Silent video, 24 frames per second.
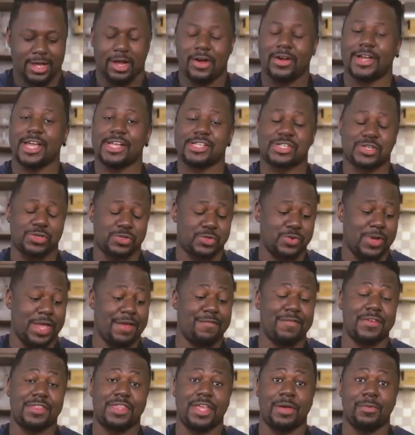Okay, so to
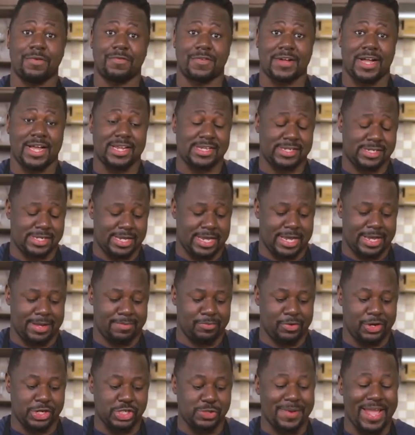everything we've cut,
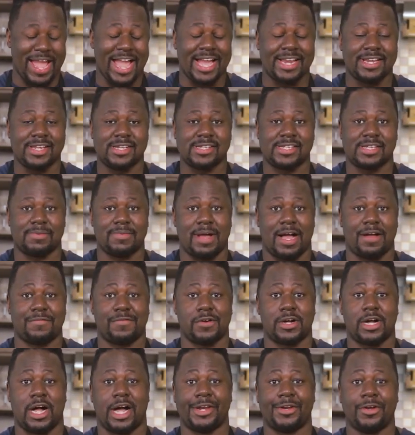I'm going to be adding some
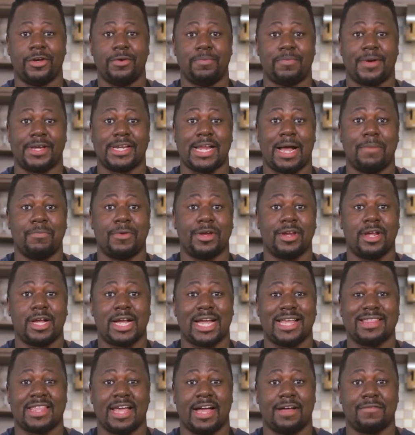avocado, but I'm gonna
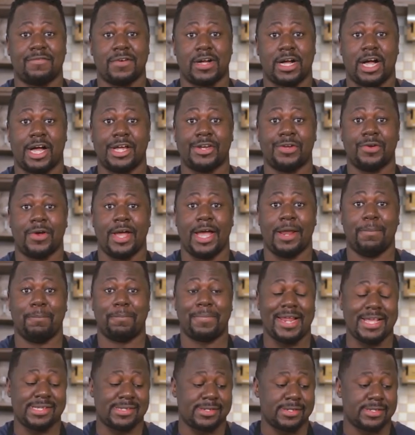cut the avocado and
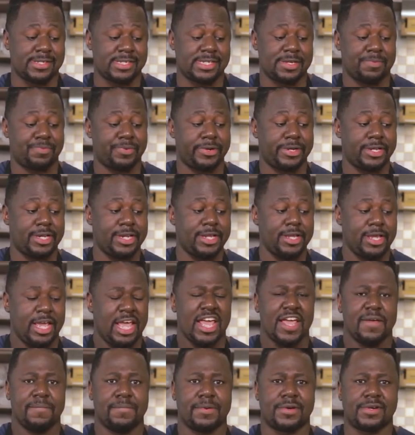place it separately
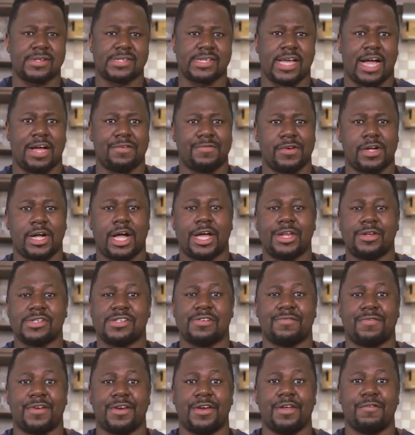because avocado
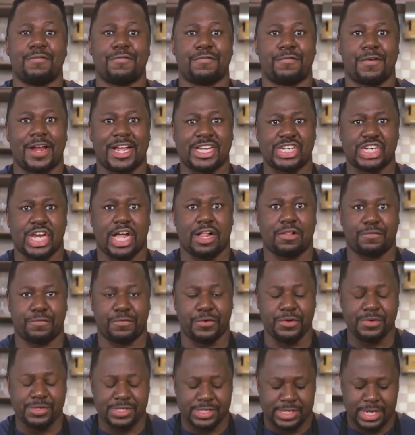is a very fragile
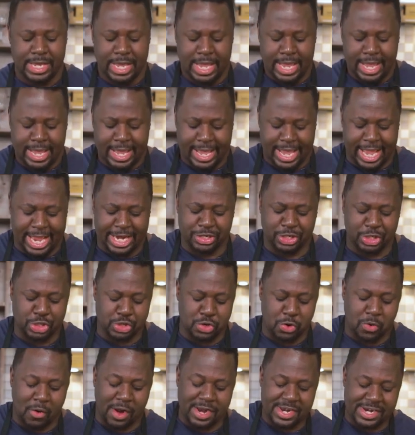fruit and you
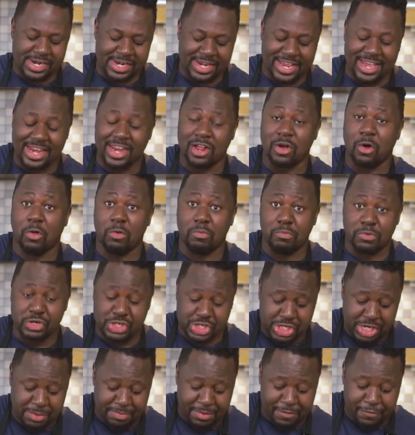don't want it getting all
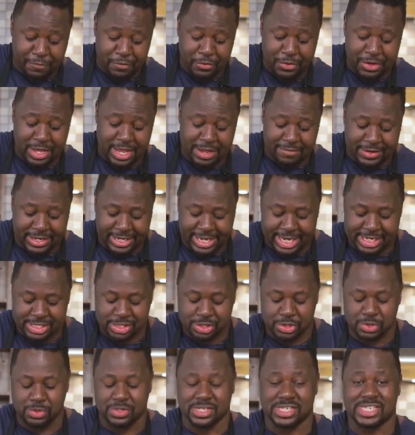mushy before you even get
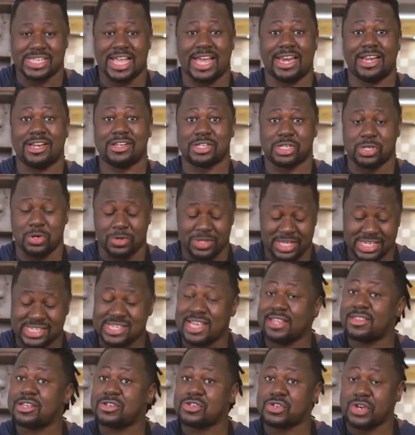to the salad. So they
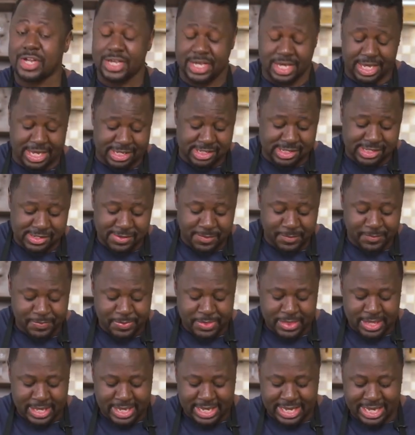say the trick is
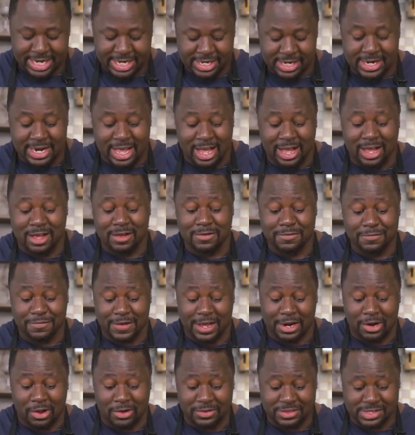cut it in half
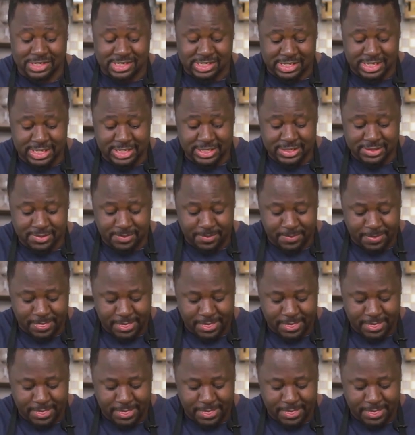along the seed.